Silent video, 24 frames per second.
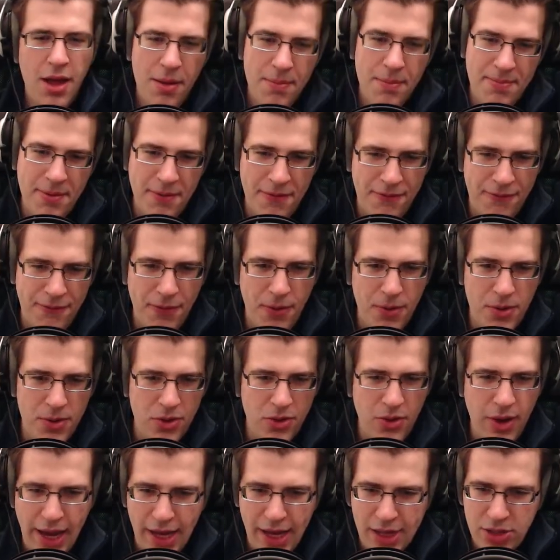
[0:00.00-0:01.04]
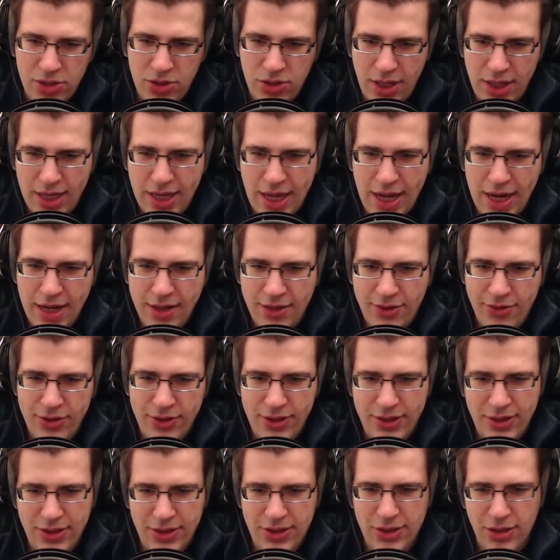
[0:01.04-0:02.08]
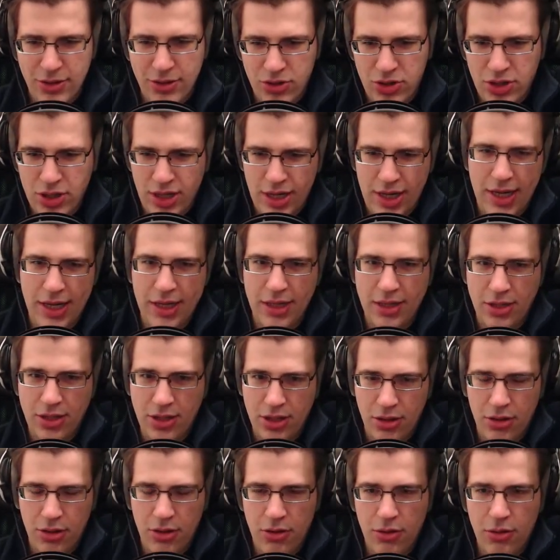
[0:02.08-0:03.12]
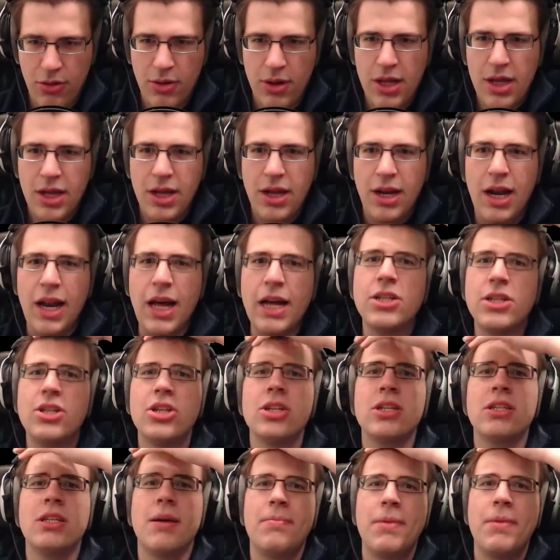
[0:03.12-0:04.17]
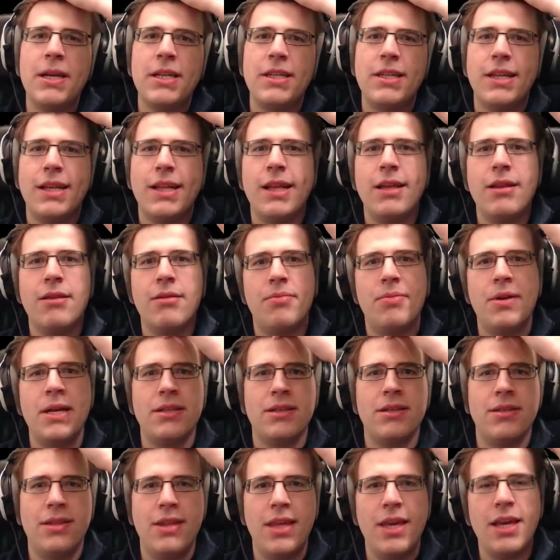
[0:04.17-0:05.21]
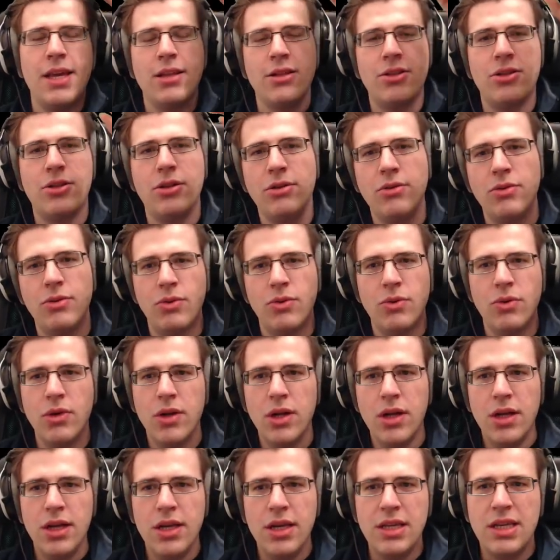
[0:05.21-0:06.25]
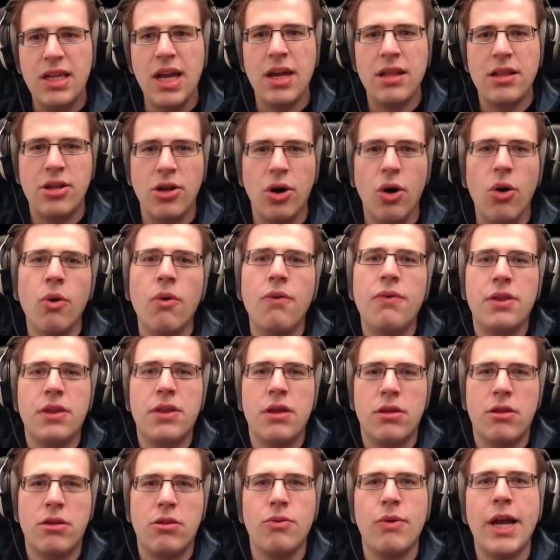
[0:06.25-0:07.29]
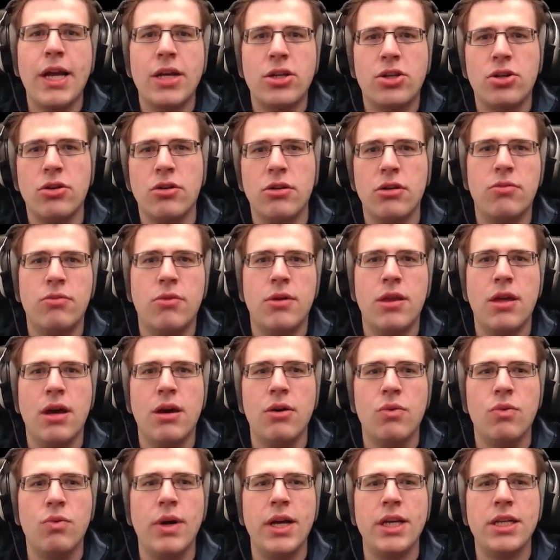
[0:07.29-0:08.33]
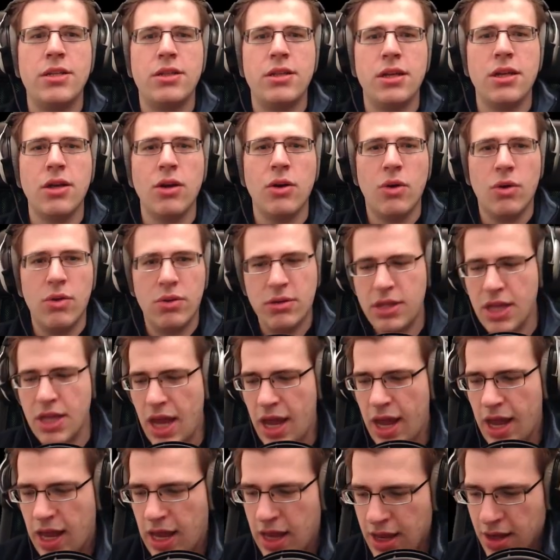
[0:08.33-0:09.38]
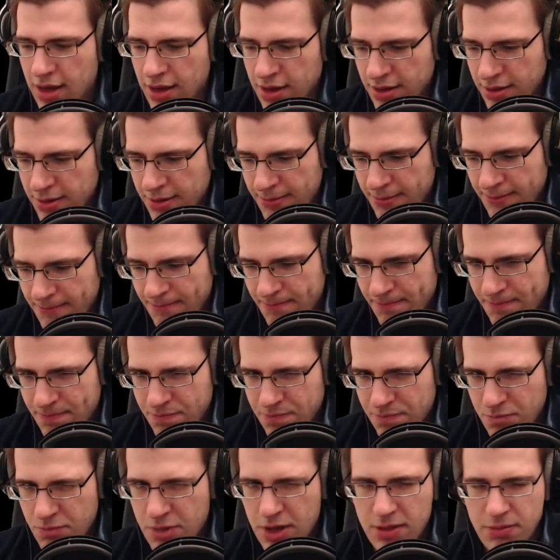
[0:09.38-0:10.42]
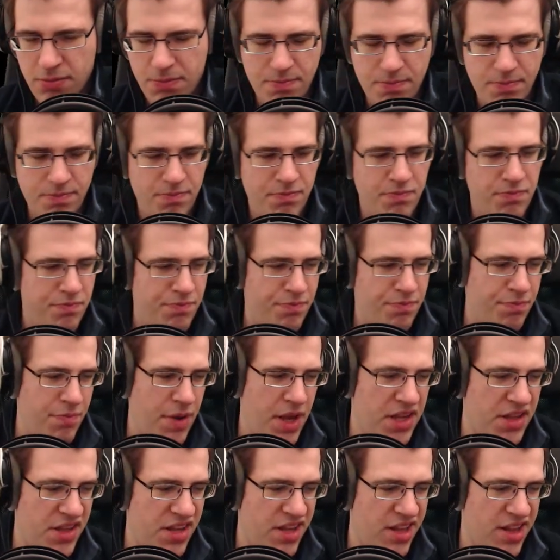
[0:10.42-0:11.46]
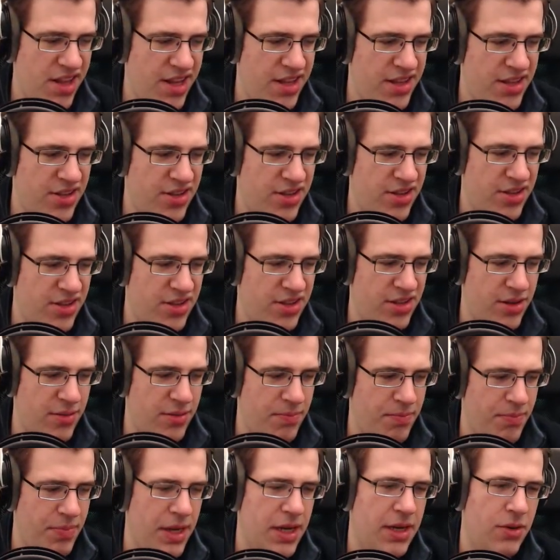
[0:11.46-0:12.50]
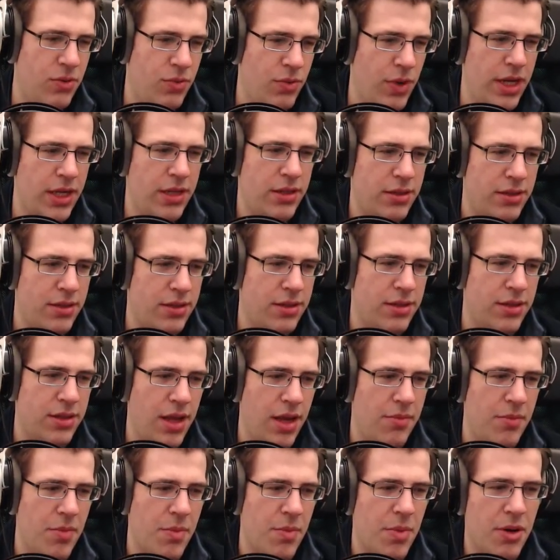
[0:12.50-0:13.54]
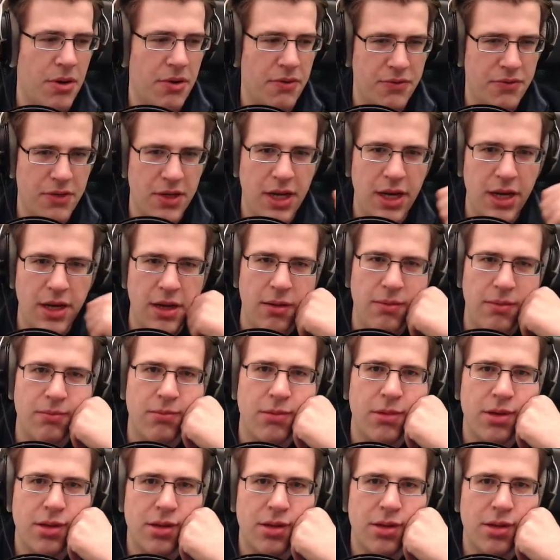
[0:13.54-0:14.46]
before you actually can increase the social link. So lunches are basically the best thing to get over the threshold without wasting a whole day. Well, Basically, it's this, but it wastes the same amount of time.